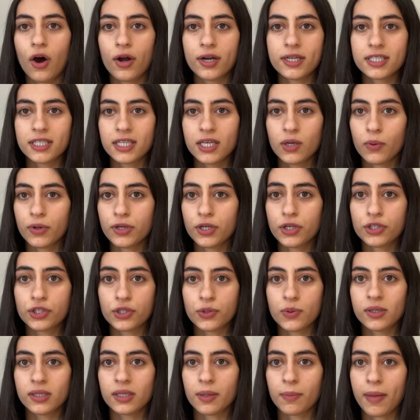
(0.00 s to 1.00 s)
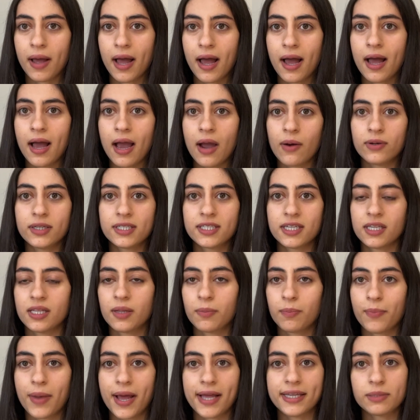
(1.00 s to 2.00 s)
Honestly, when you're doing the PAT, I would say the
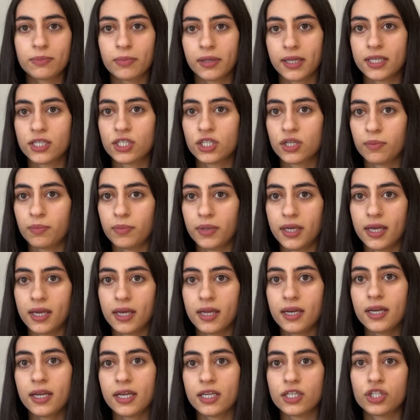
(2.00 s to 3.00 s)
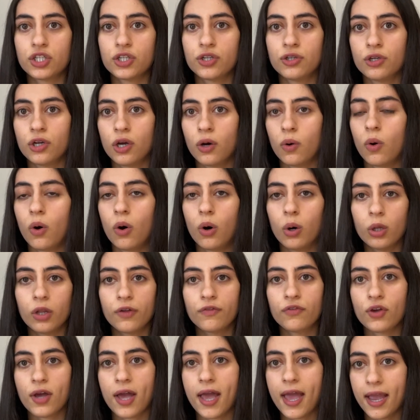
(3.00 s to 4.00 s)
best place to be in is to know all
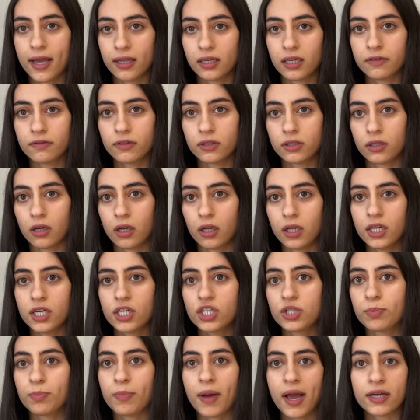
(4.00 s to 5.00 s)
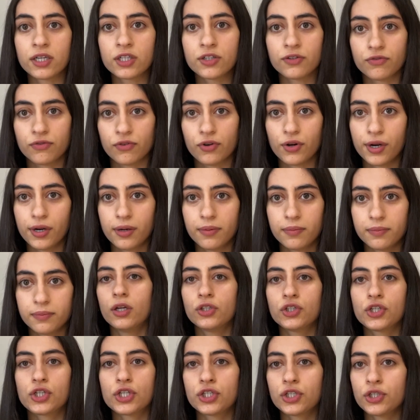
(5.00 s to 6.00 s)
of your A-level knowledge back to front.
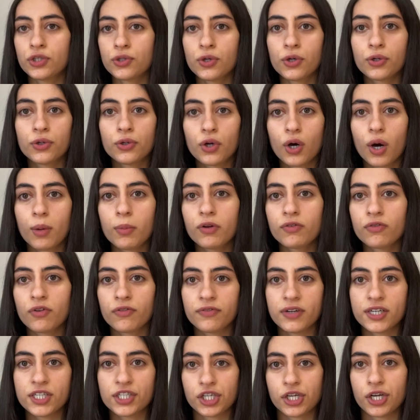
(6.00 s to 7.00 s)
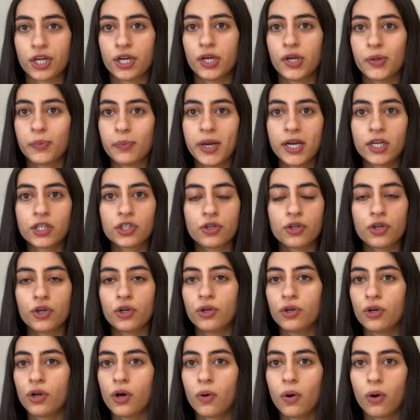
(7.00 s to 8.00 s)
Just do your normal revision, make sure you
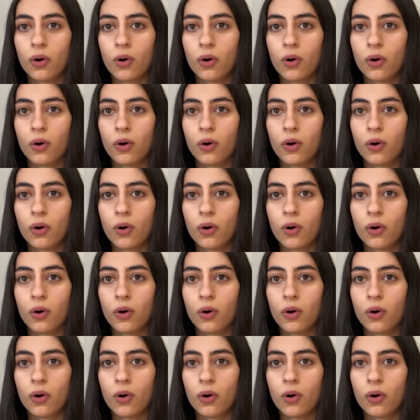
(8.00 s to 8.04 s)
know